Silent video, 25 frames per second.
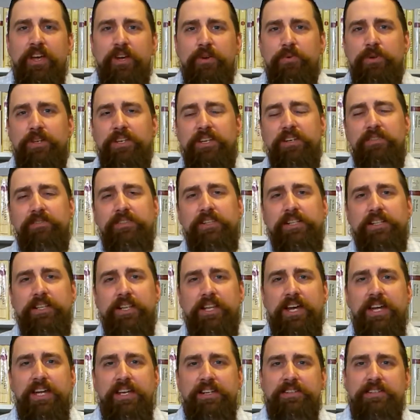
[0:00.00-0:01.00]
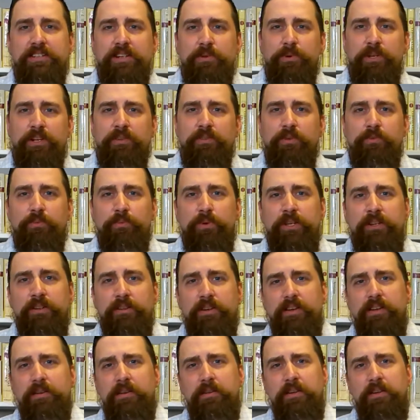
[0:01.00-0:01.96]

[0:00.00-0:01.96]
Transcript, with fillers: we give the likes and we, we